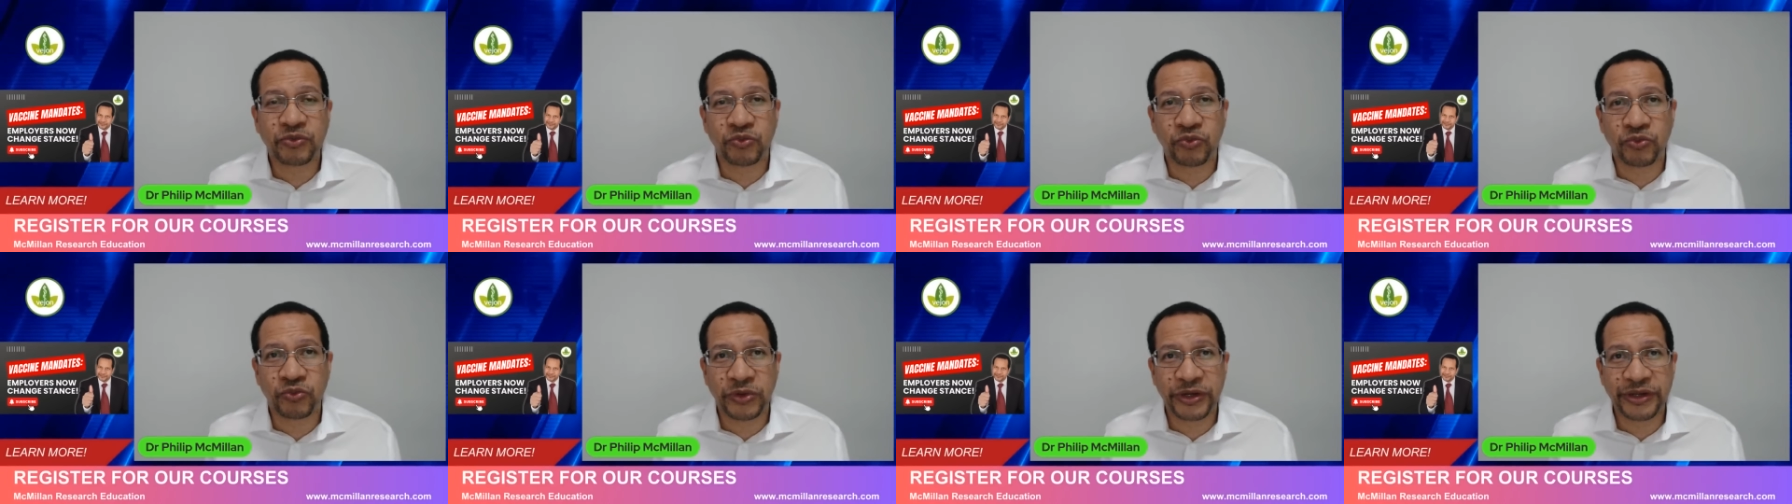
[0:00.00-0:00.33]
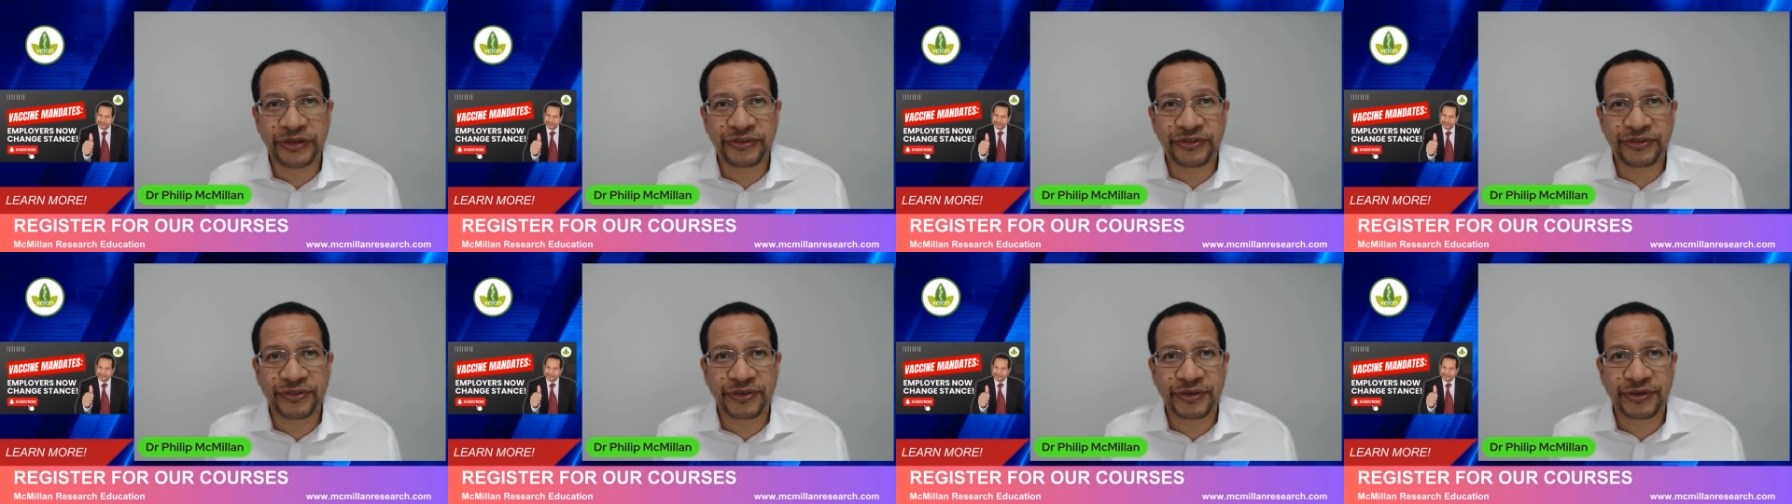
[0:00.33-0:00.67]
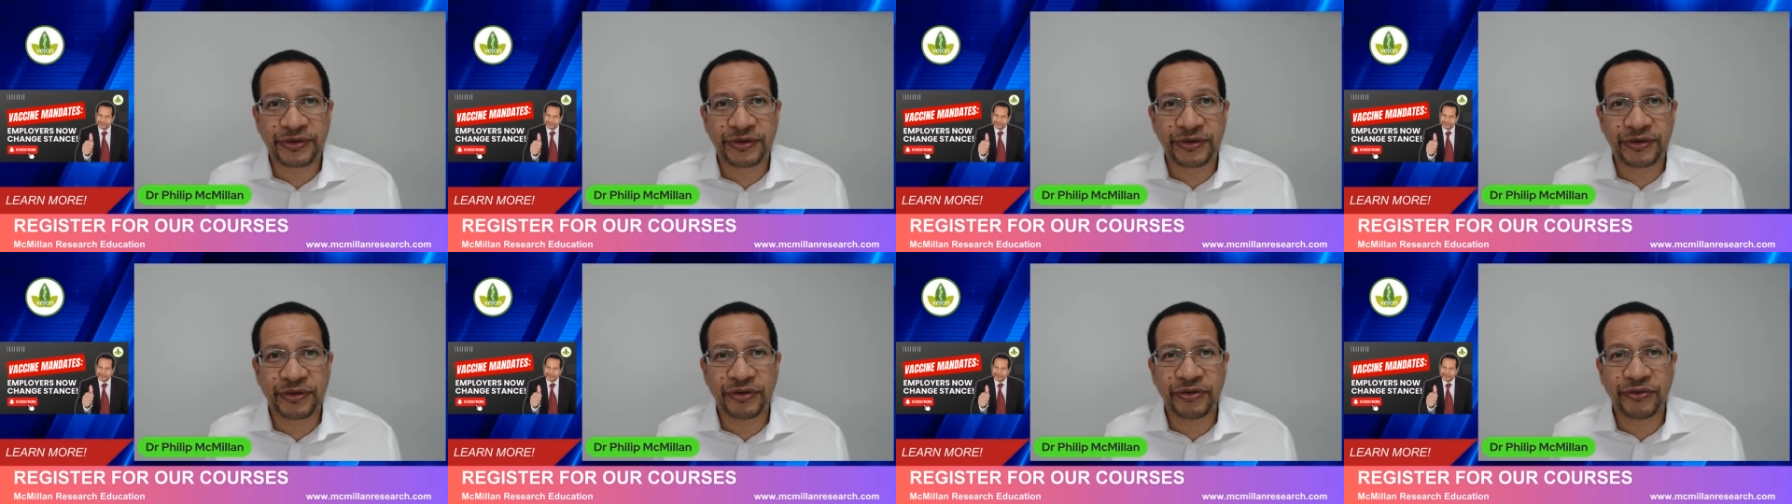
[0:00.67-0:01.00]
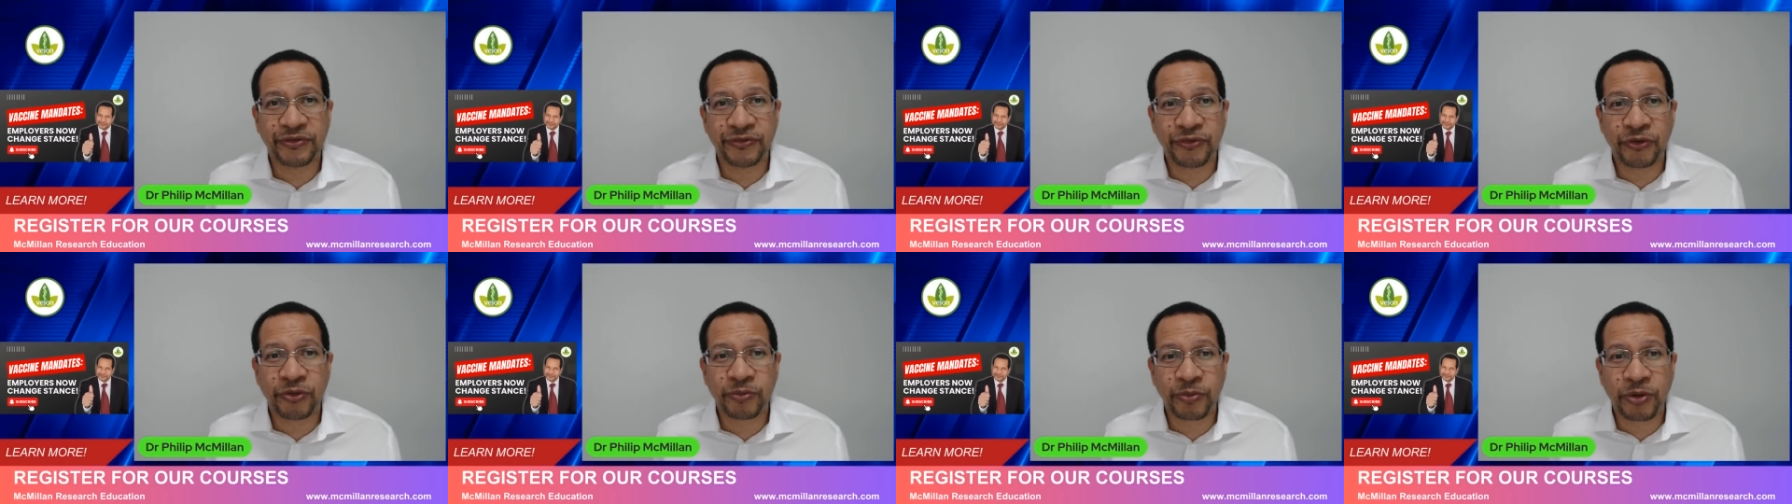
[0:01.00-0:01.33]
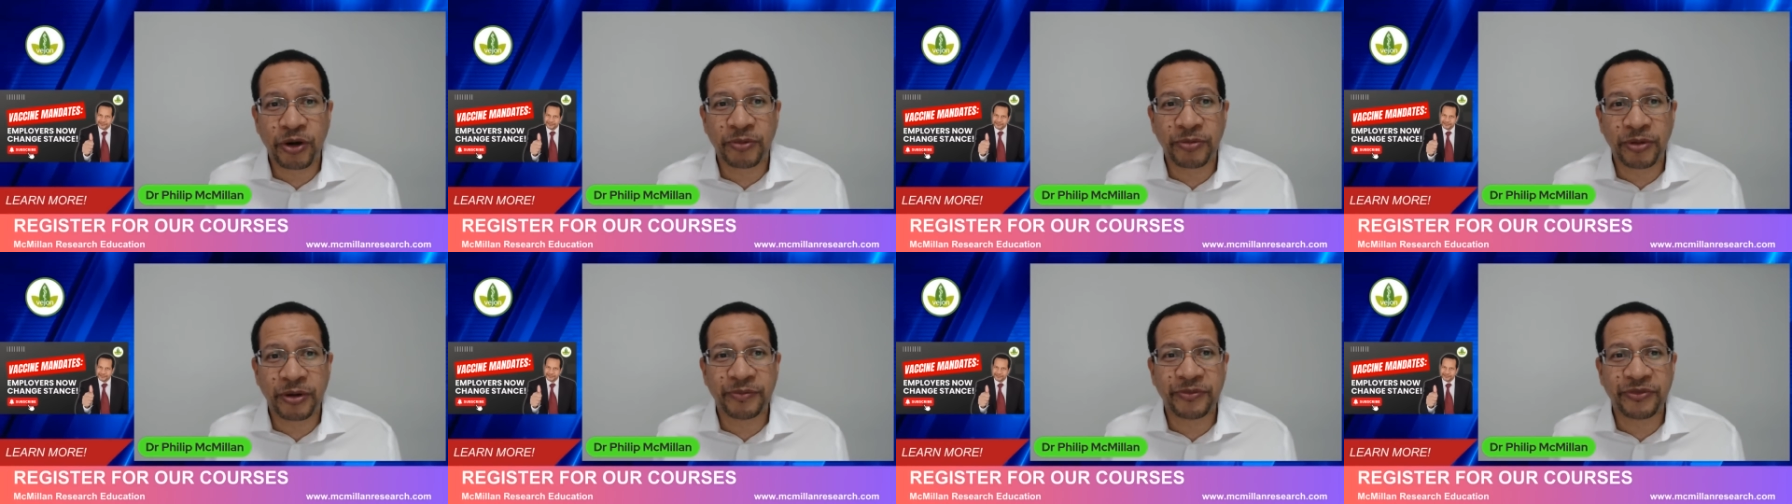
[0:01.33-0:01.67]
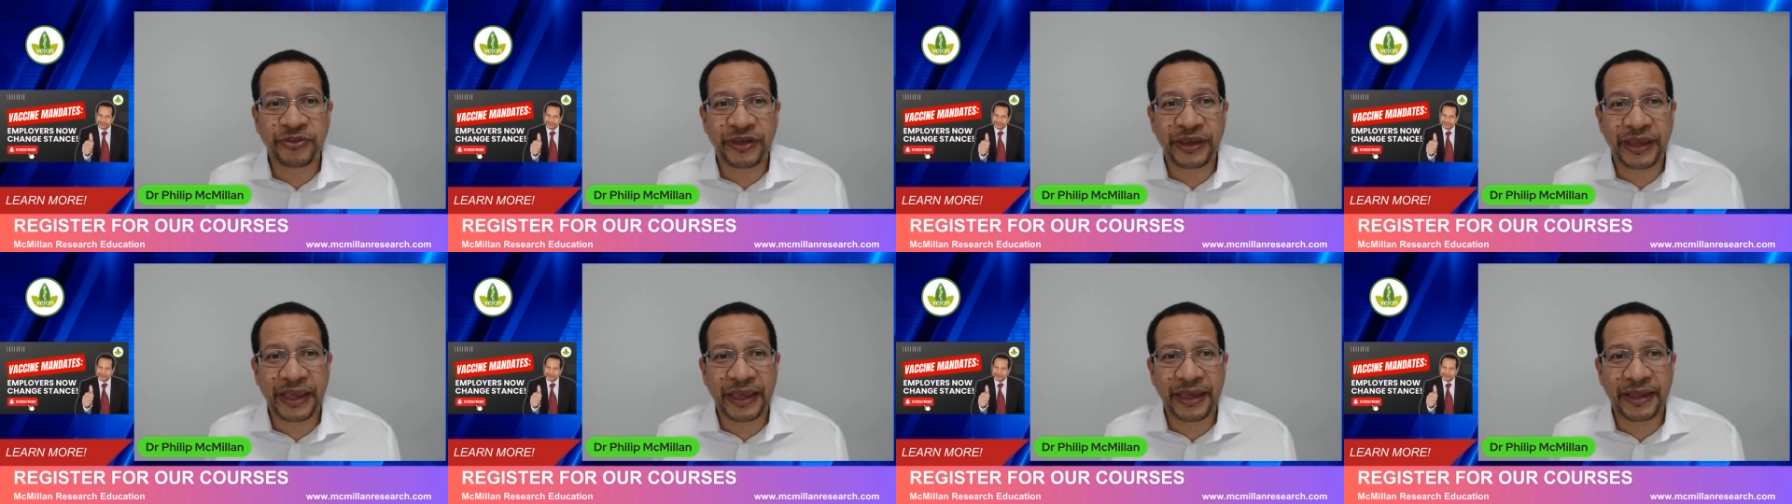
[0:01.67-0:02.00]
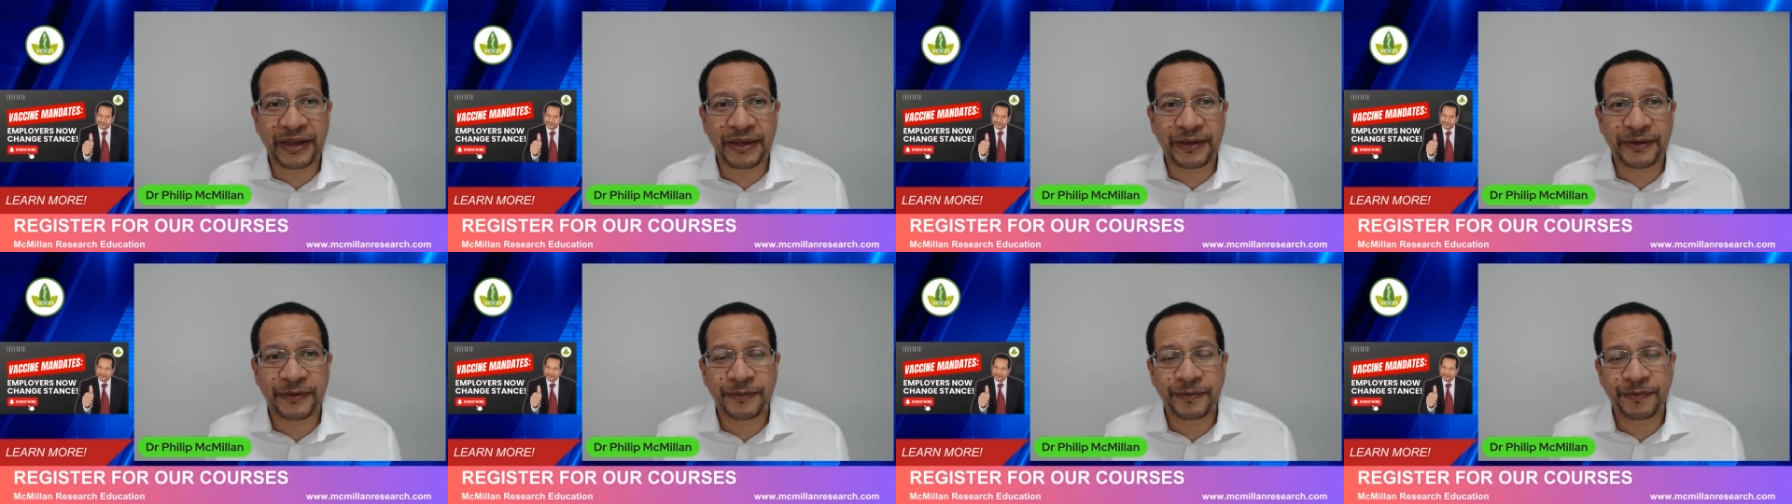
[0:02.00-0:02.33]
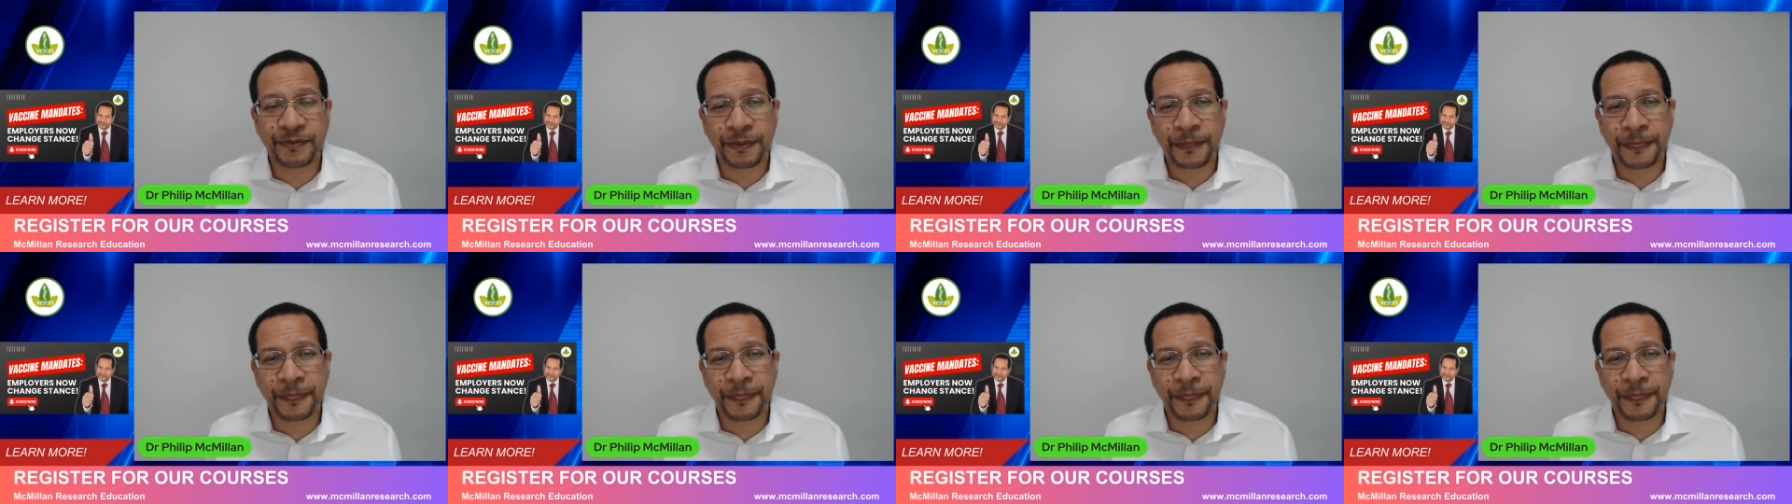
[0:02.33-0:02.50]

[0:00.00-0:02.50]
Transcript: risk for problems ahead?